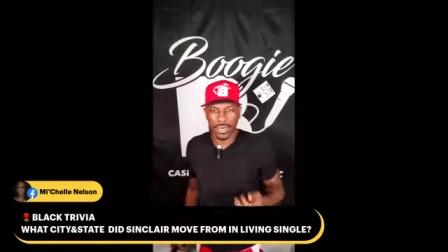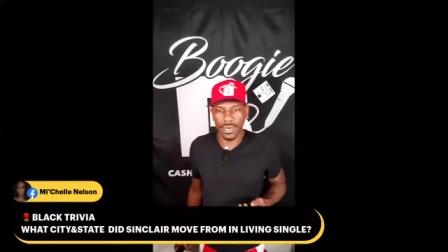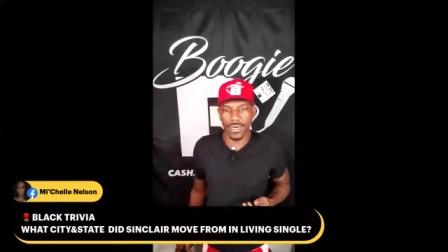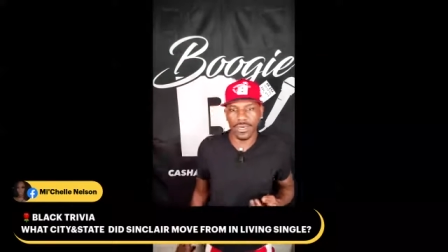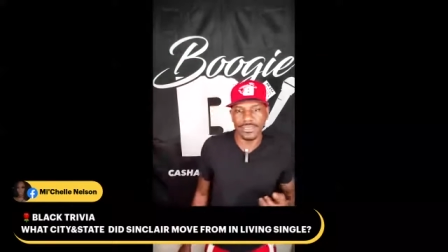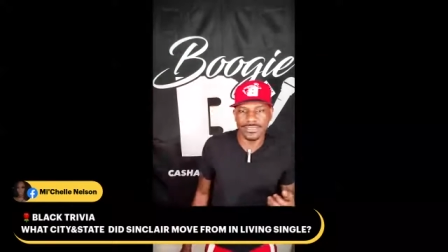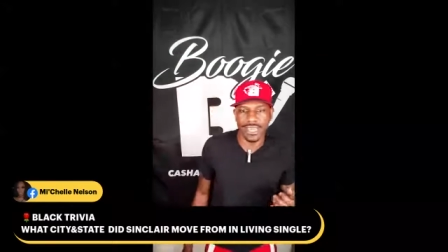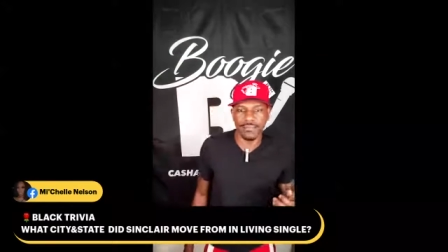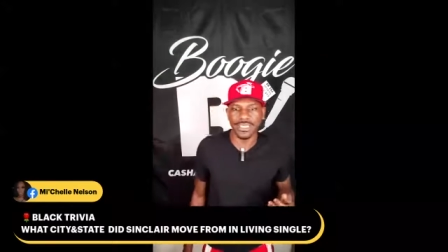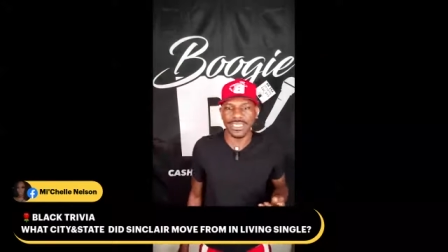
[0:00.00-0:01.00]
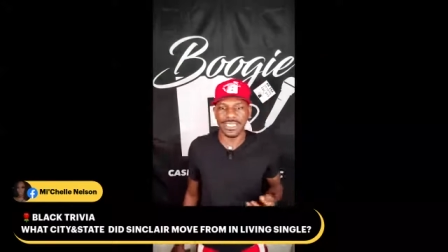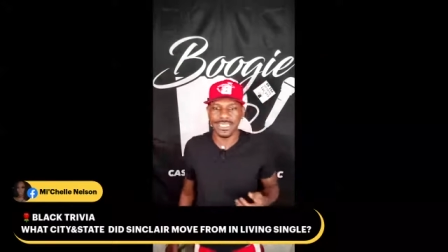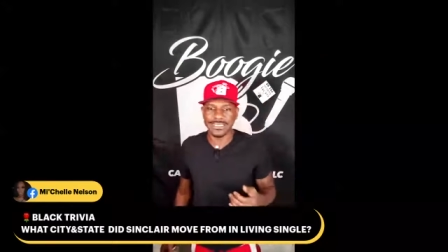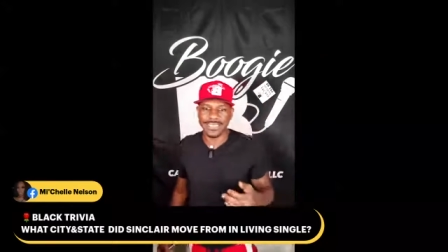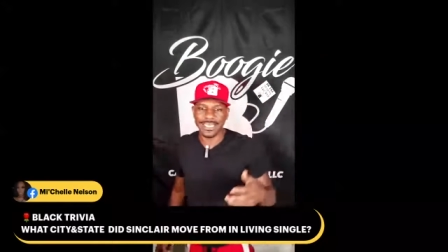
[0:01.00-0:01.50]
Uh, Dominique
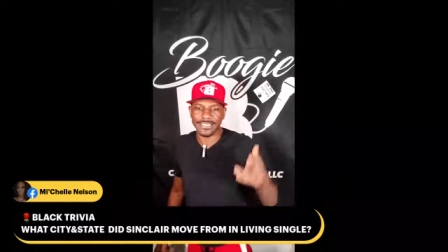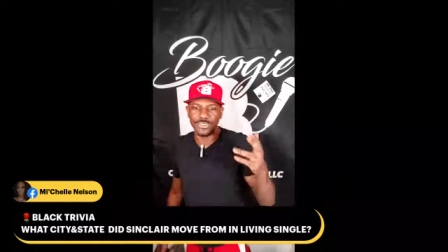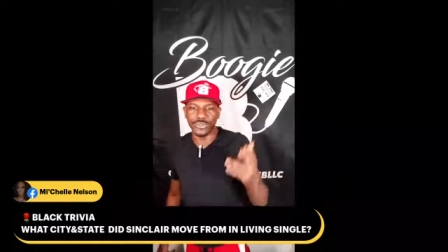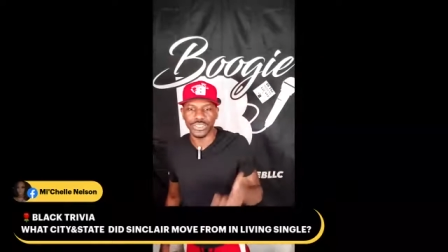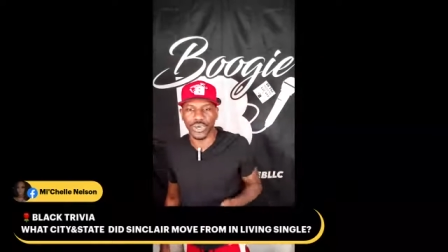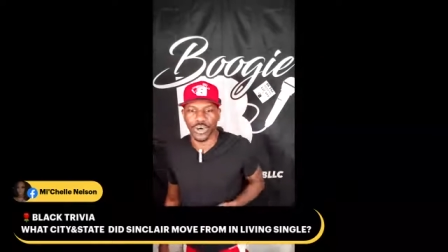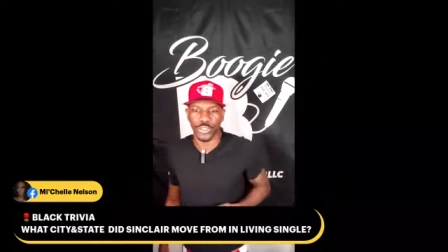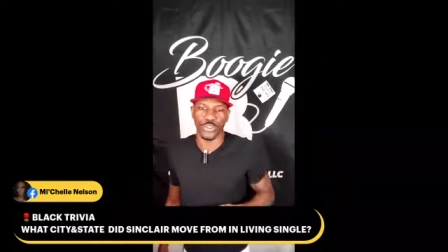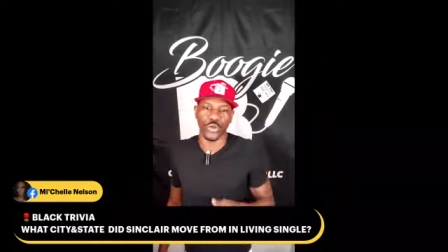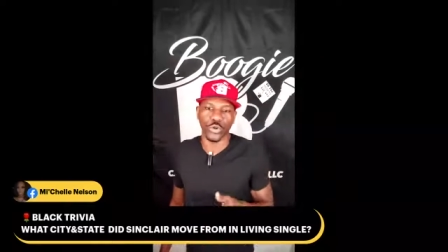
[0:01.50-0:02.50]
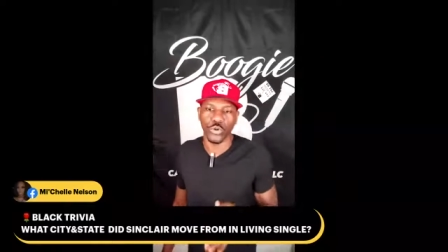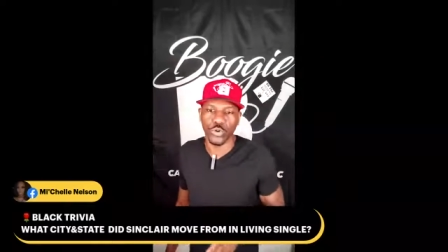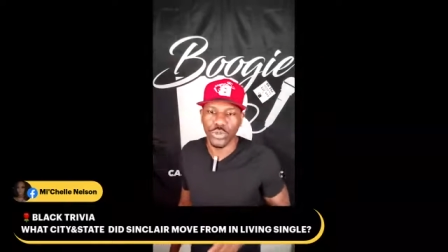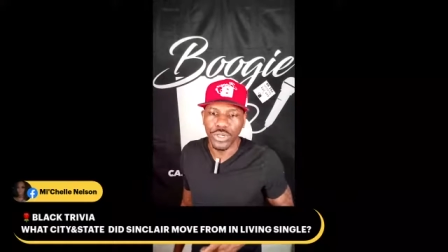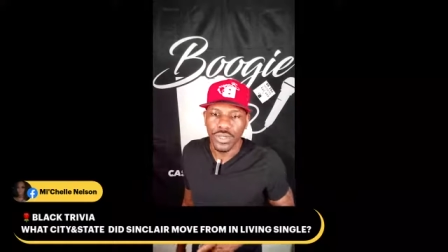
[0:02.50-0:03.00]
Lee says New York.
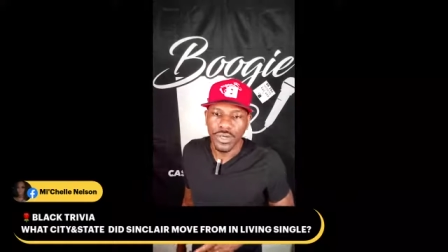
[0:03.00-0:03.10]
No.